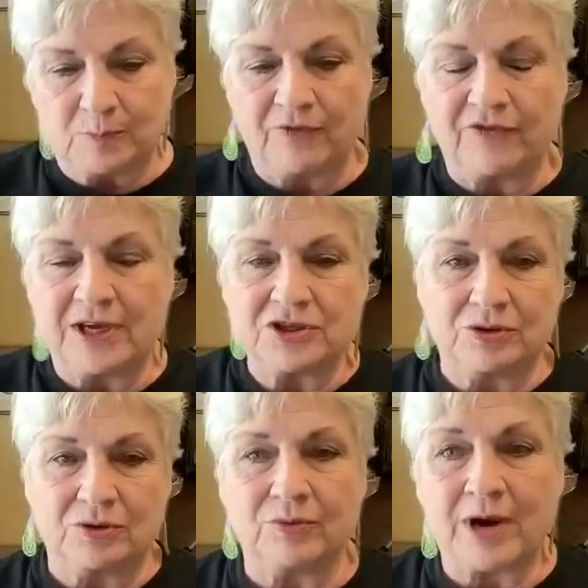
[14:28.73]

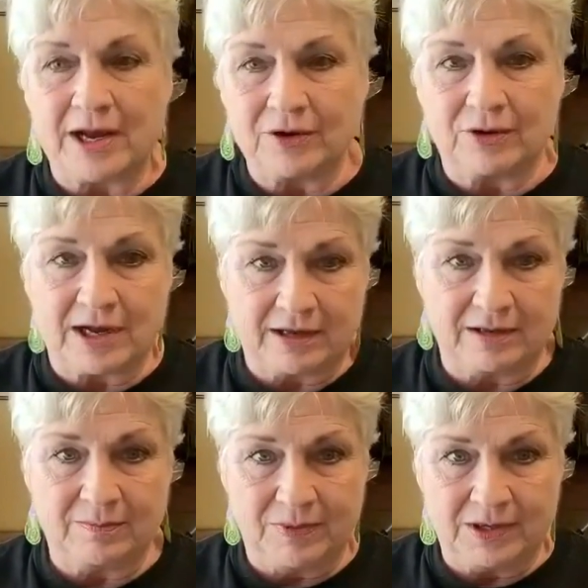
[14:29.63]
professional writer I
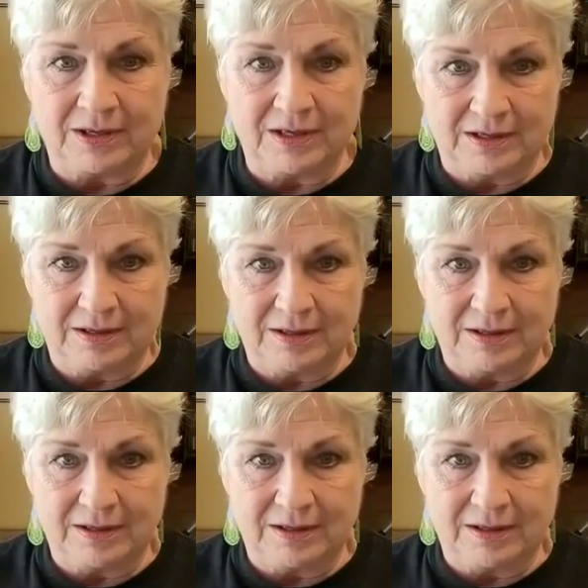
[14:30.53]
can be.